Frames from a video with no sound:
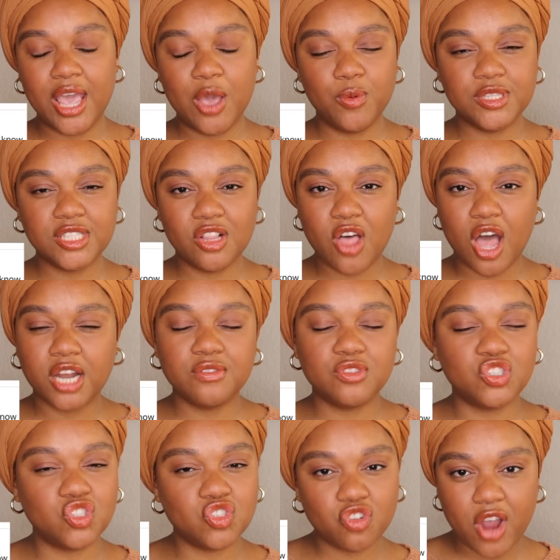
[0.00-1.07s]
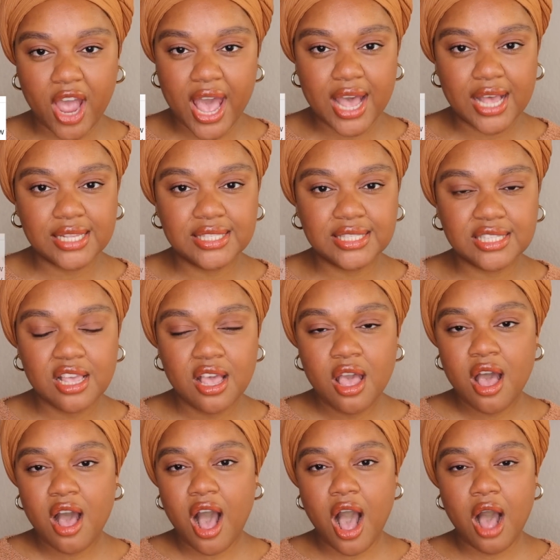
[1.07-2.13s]
It was a lot of stress,
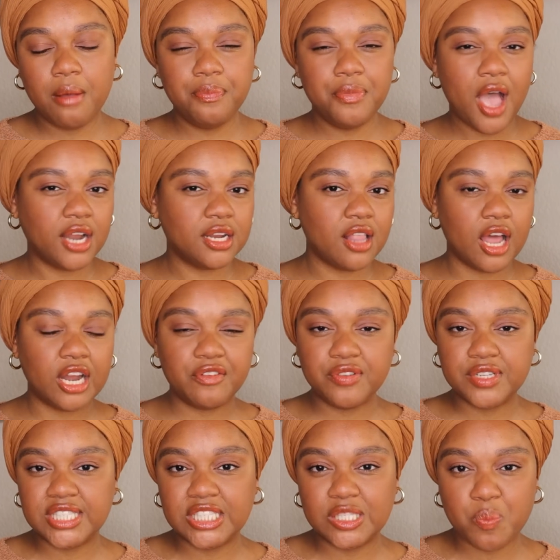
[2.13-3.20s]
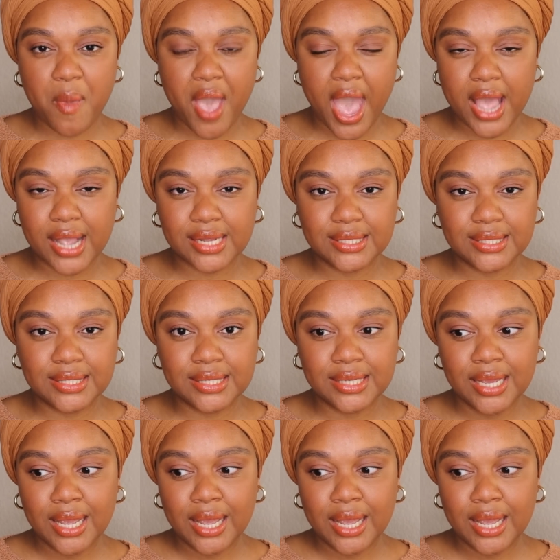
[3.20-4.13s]
um, not a lot of respect.